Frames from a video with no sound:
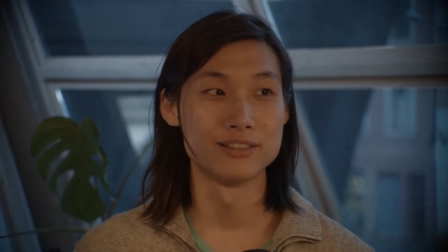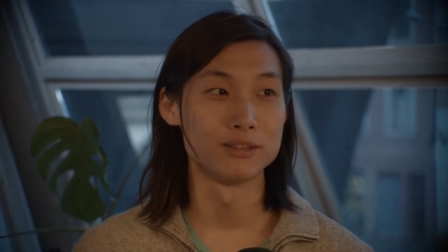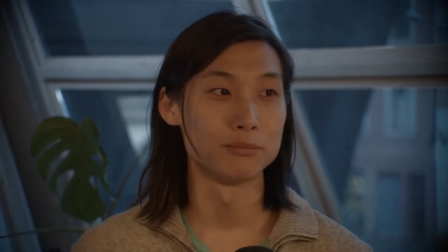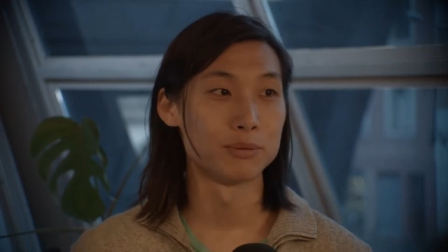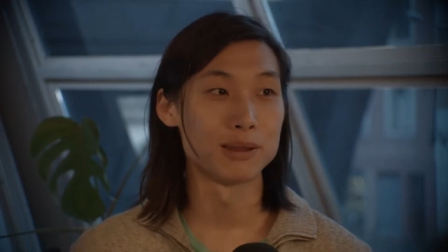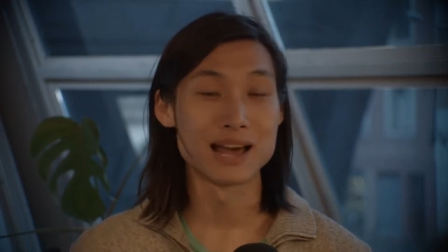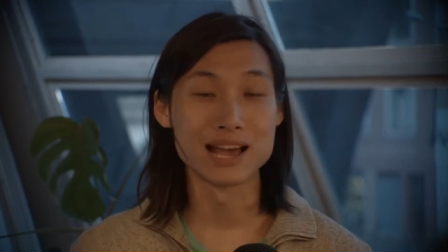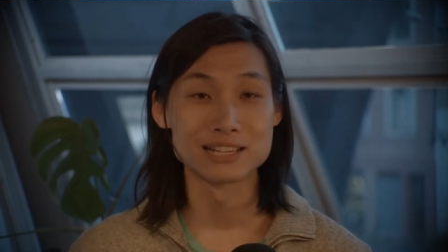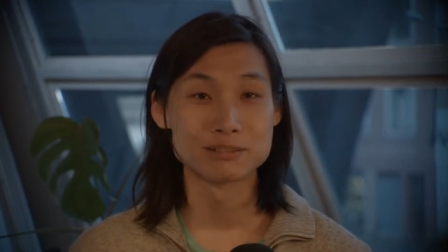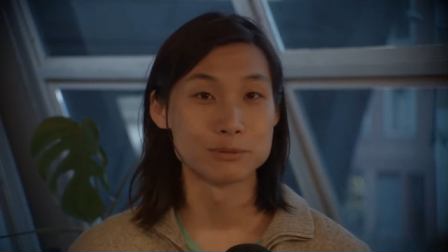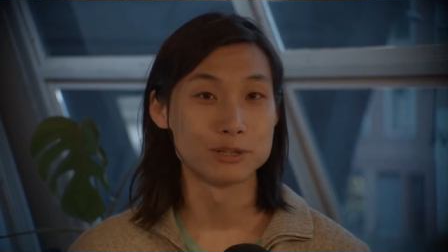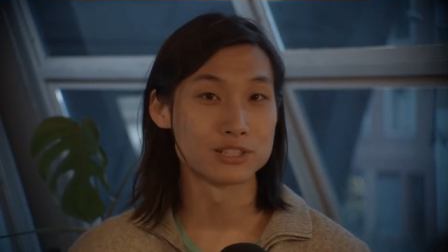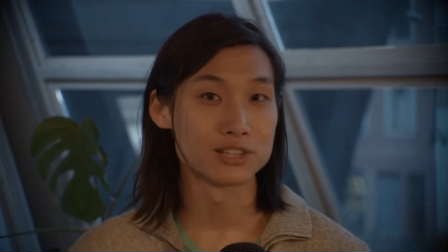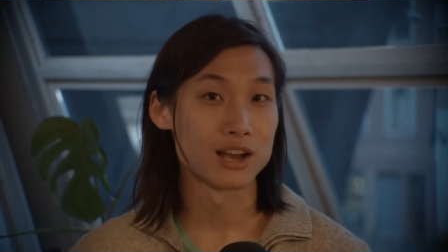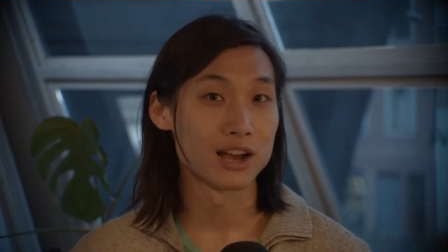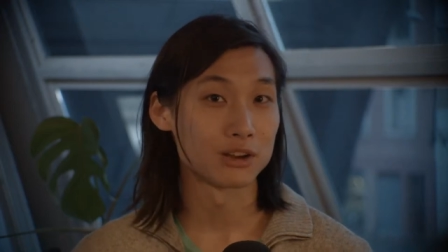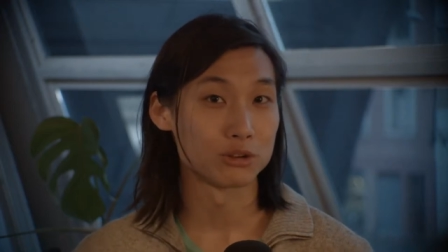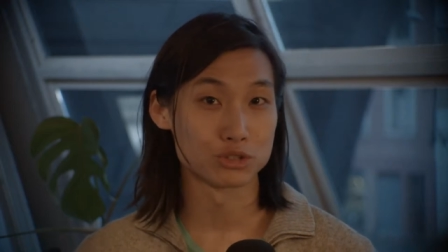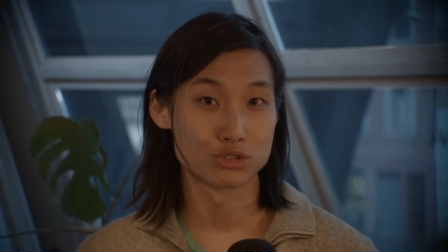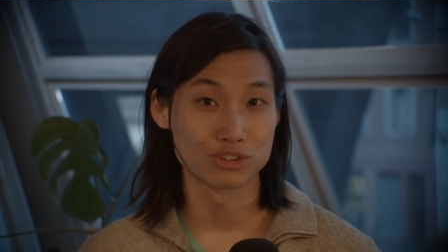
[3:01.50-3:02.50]
the Plasma
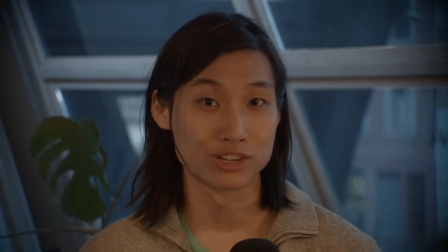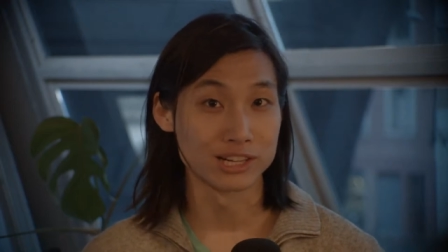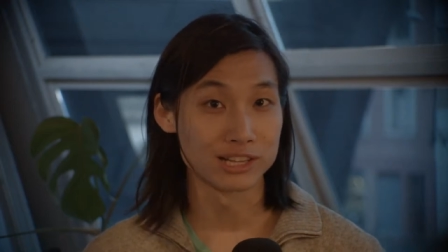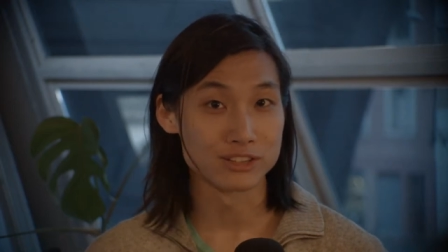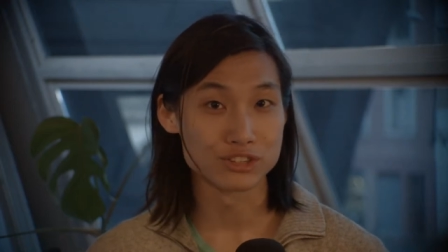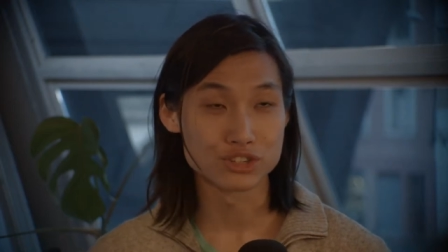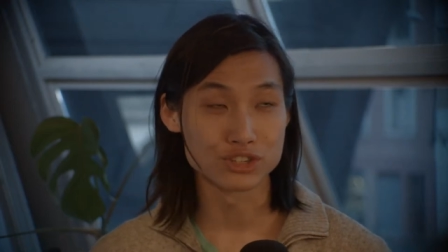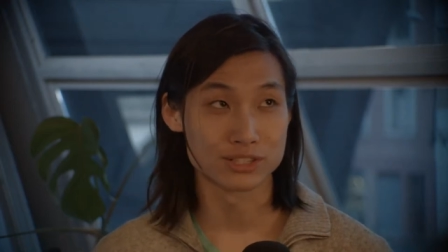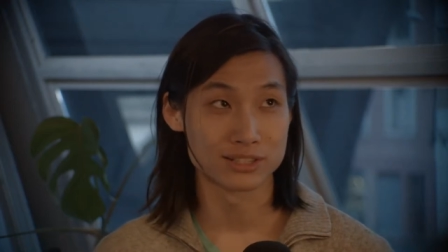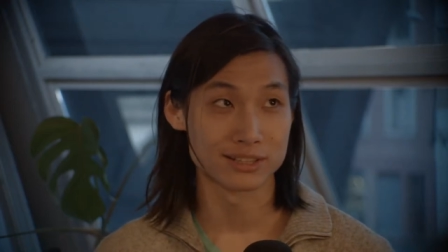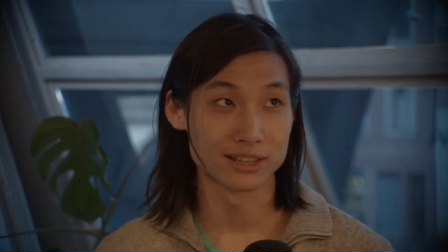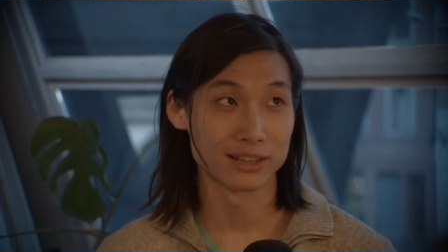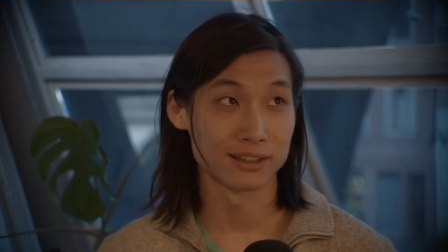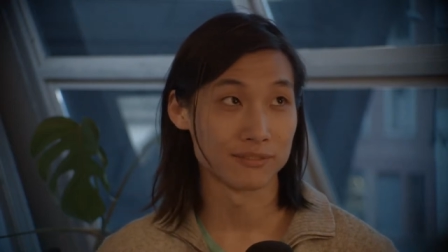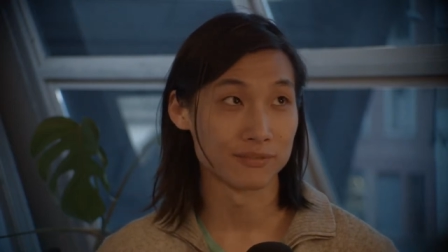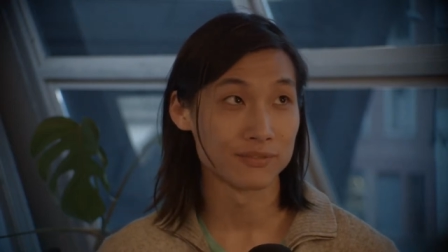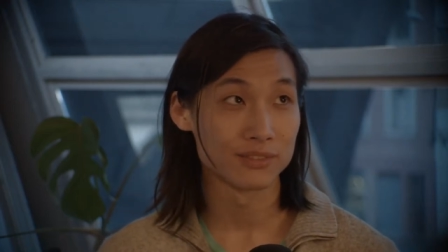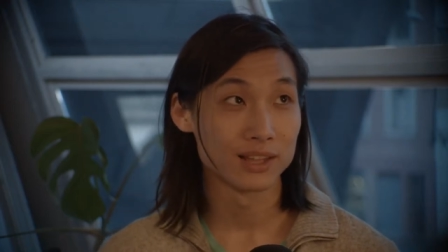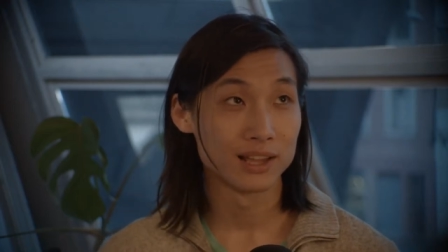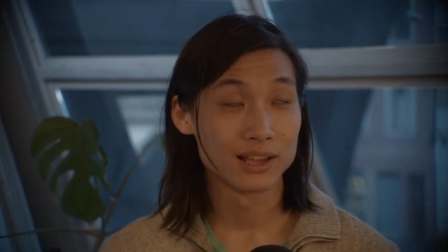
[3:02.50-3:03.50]
talk was really
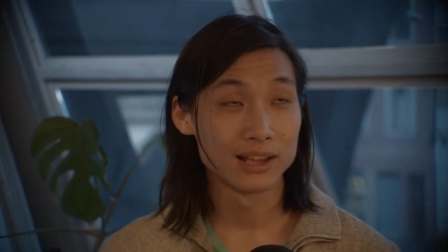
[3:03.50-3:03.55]
interesting.